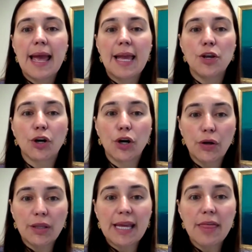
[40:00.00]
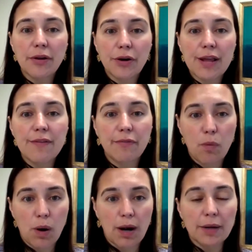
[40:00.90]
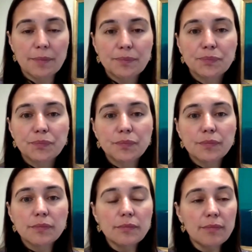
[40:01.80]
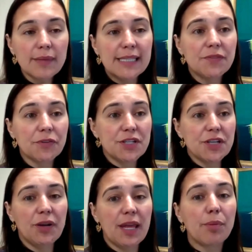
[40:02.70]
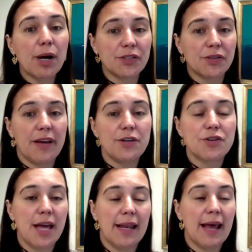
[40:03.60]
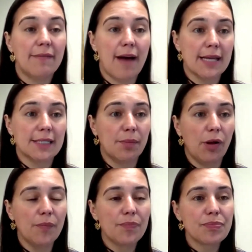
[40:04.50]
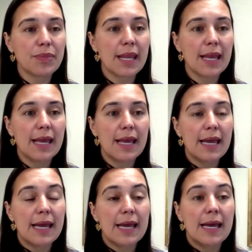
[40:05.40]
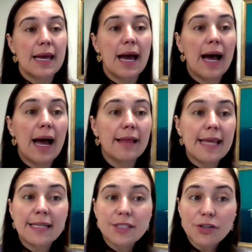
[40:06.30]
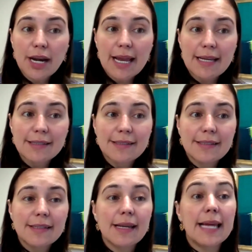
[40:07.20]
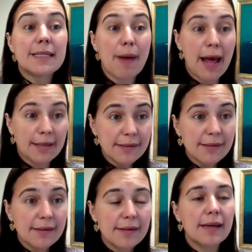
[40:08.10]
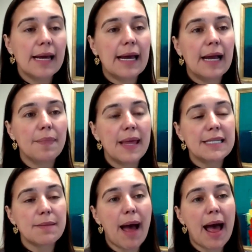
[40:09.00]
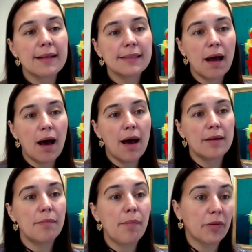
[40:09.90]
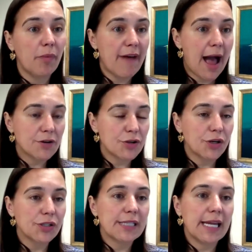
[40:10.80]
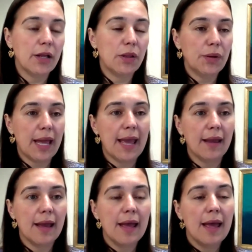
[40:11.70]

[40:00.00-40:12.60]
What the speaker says: and you're currently 34, is fertility preservation advisable? The answer is it depends. It depends on multiple factors, including